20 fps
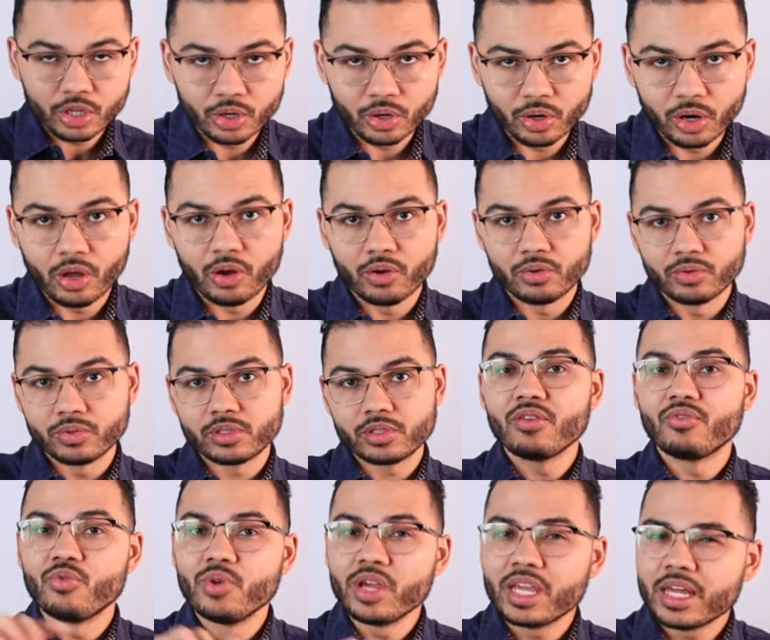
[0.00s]
your loans.
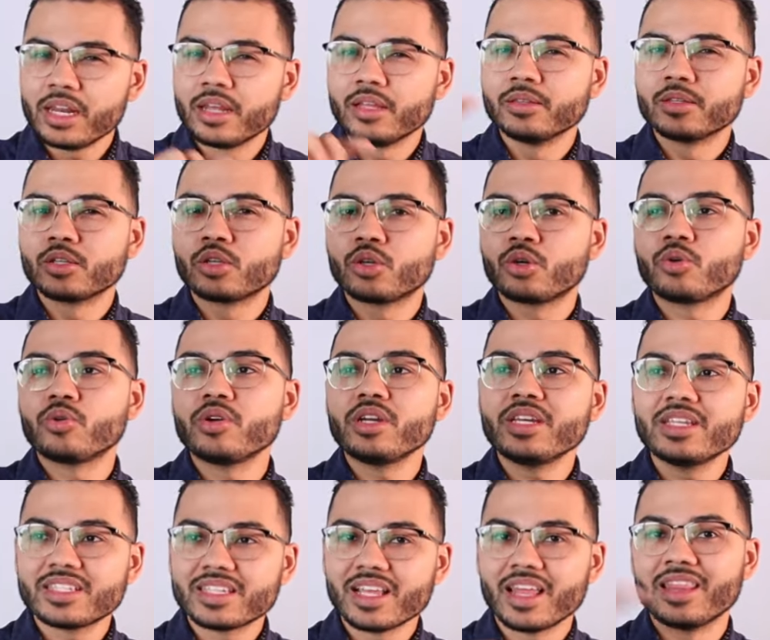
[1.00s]
If we can
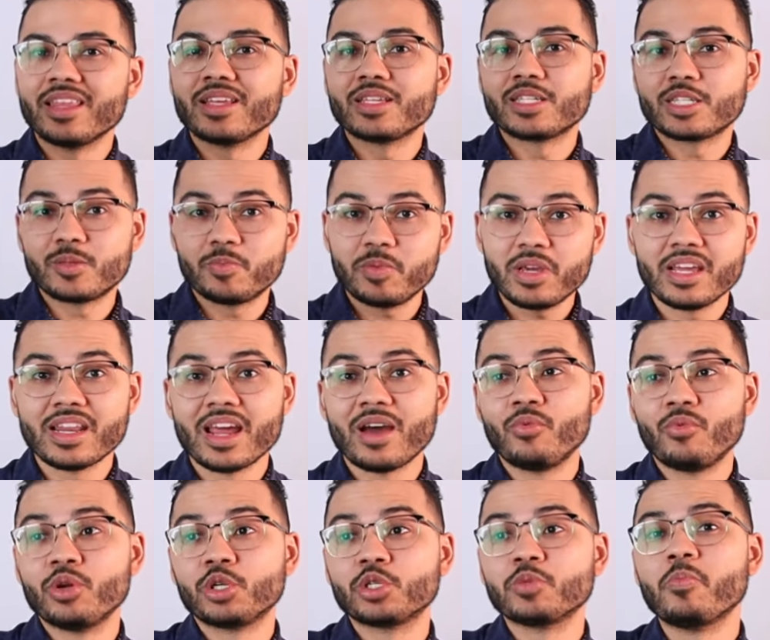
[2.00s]
increase the speed
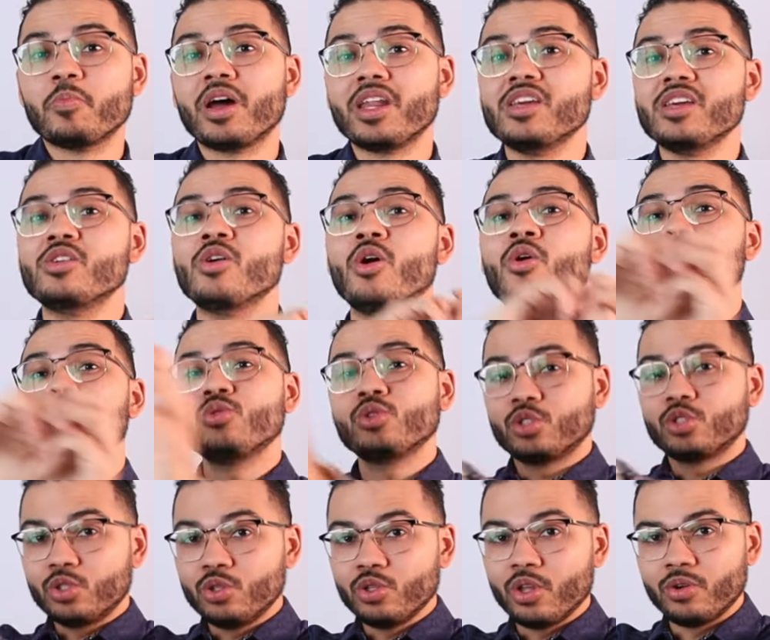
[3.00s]
at which money
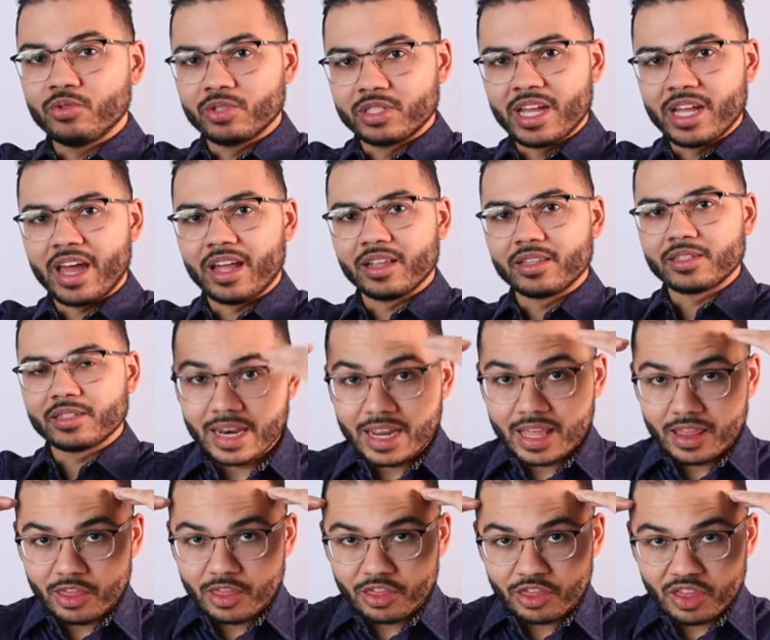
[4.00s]
goes to those debts, then
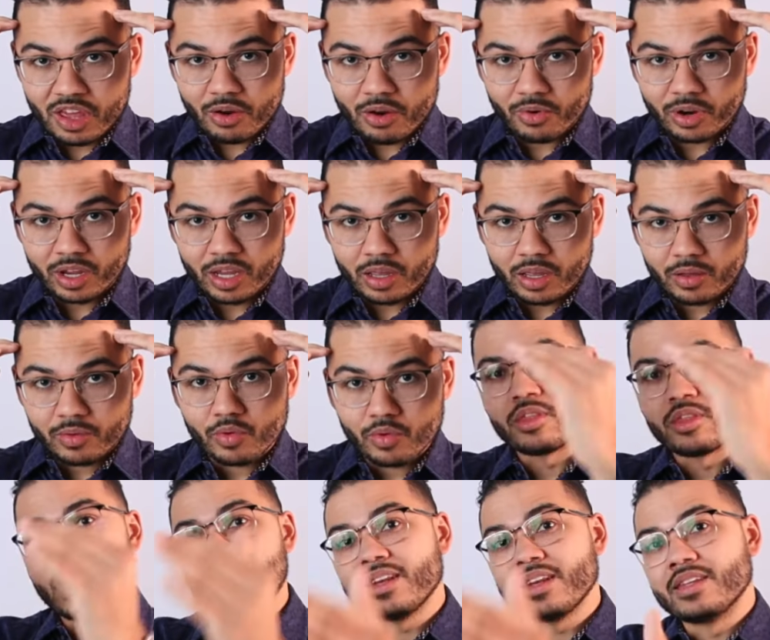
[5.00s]
in theory,
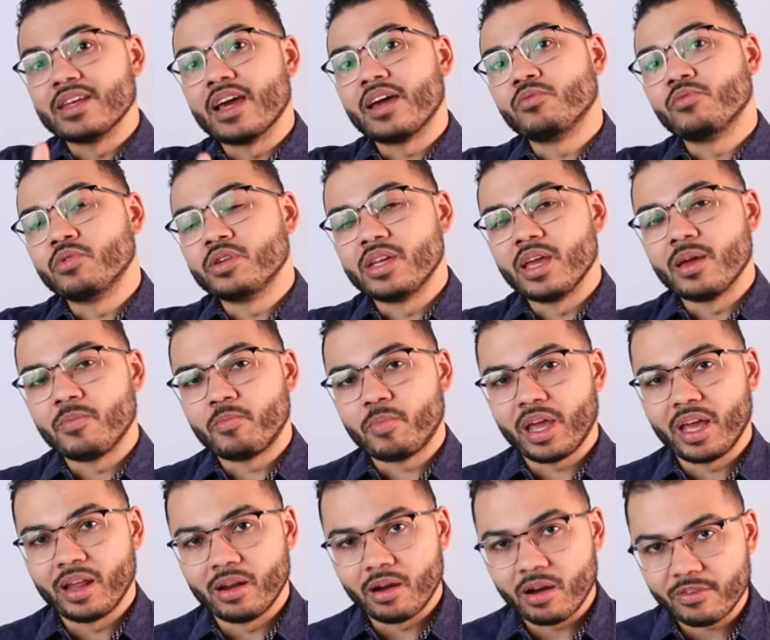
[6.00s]
that debt would get
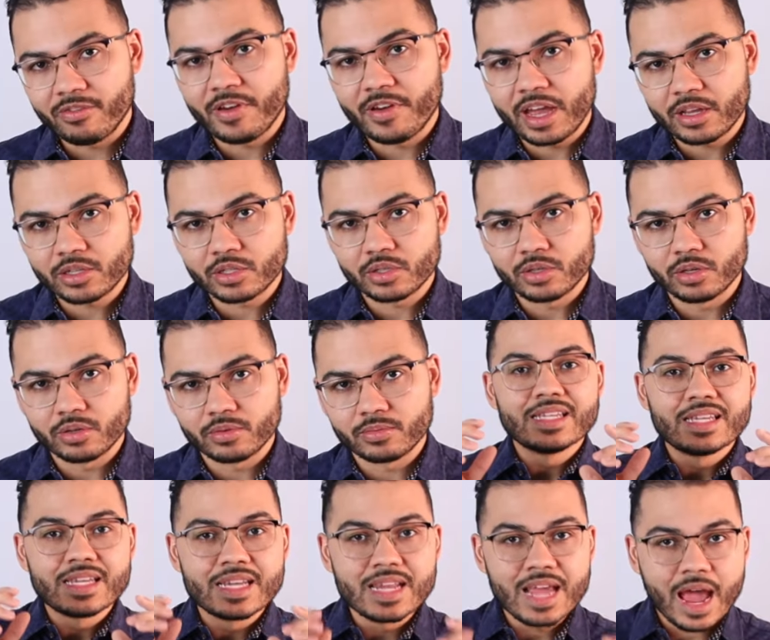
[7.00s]
paid off faster.
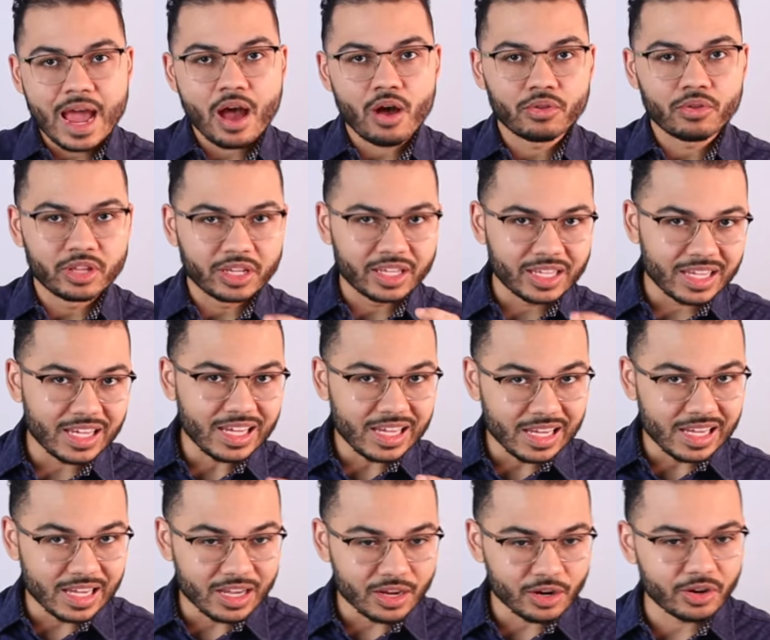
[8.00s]
Now, the
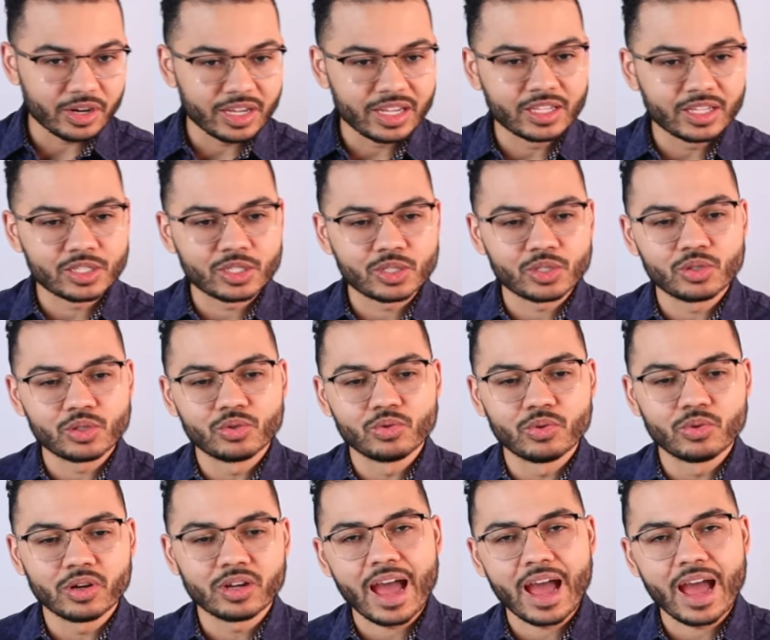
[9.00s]
key here is to